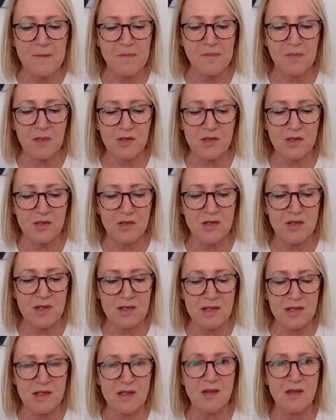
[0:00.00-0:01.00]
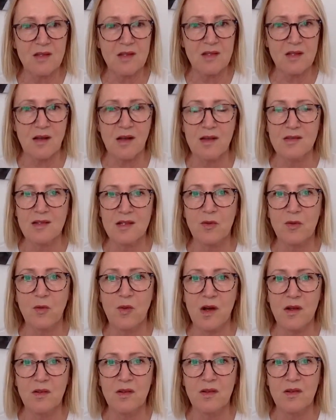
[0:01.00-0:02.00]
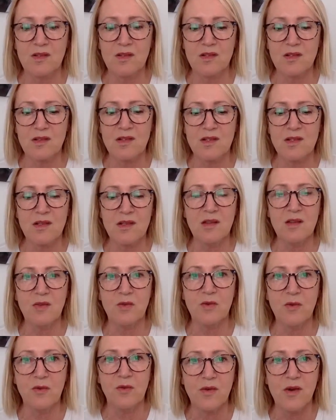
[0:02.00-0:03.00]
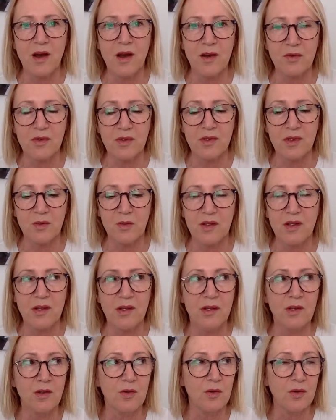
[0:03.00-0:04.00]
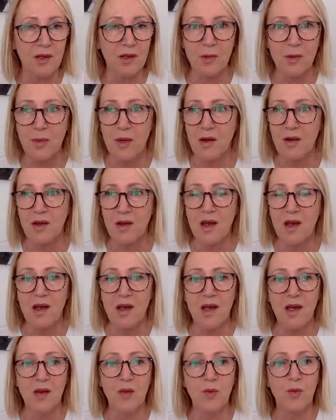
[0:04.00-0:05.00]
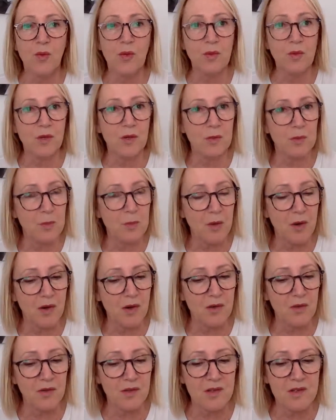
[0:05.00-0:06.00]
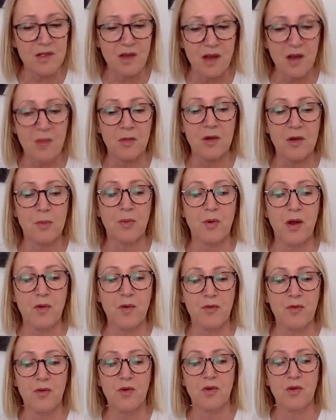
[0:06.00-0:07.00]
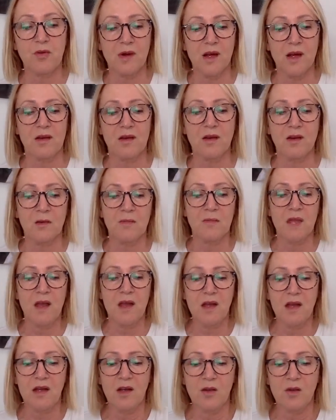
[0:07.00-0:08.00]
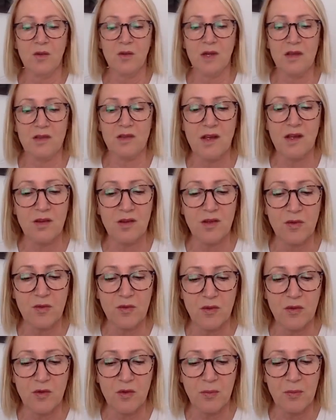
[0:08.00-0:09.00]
but to see the signs and wonders, to see the revival that we're hearing about, and we want to be part of it. So I'm going to pray for you right now. Lord, I thank you for your